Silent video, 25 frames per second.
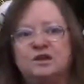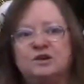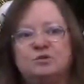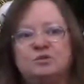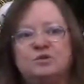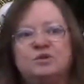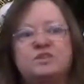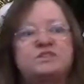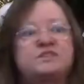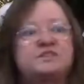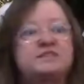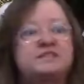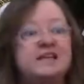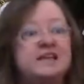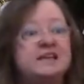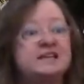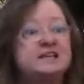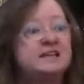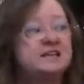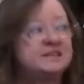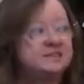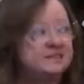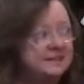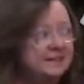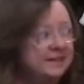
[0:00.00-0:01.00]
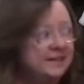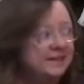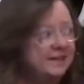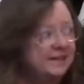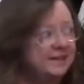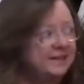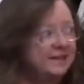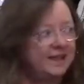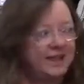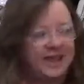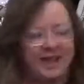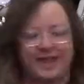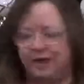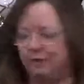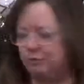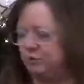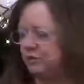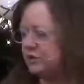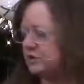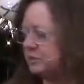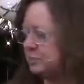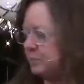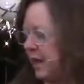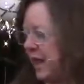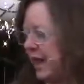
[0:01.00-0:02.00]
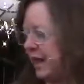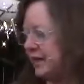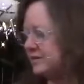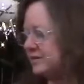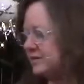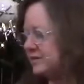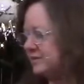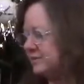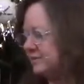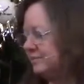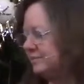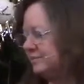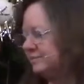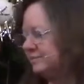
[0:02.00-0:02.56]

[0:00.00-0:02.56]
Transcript: with dignity and respect.